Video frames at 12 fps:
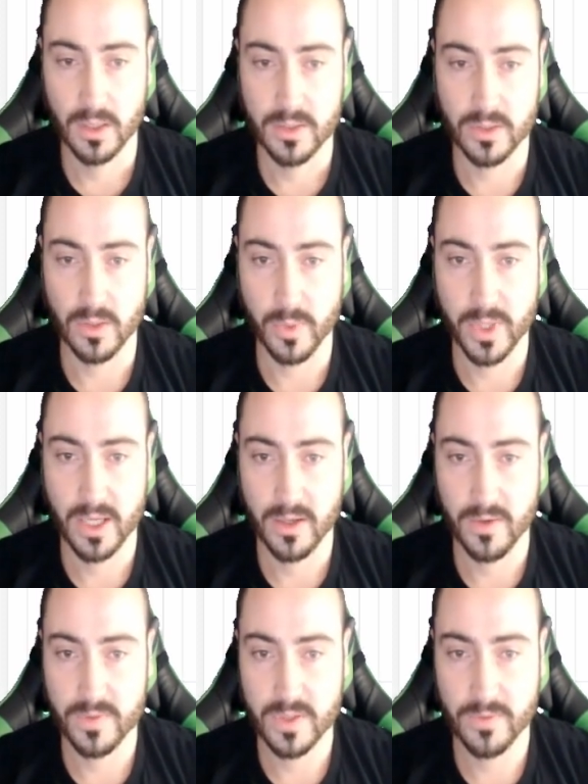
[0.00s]
So we
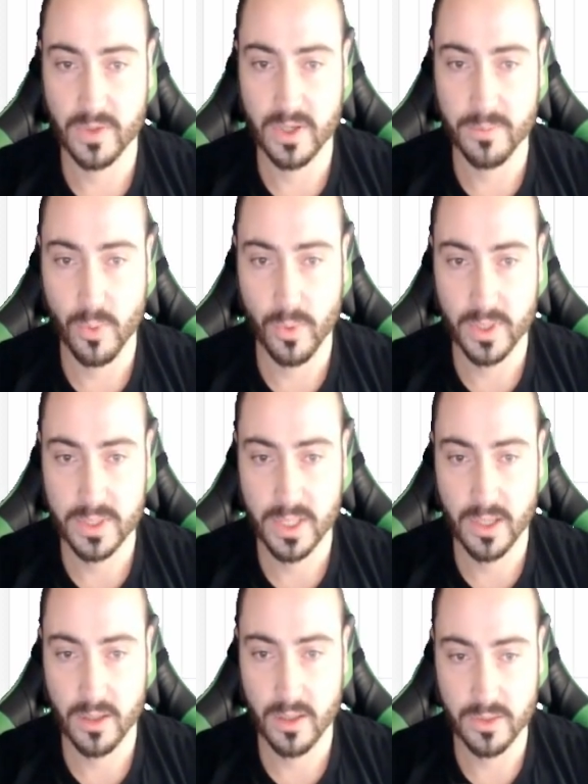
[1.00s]
have different points
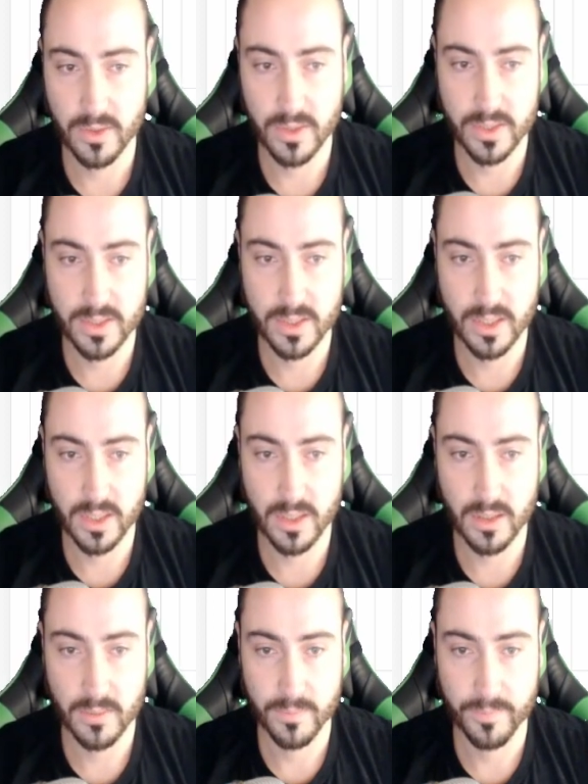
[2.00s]
here. You can see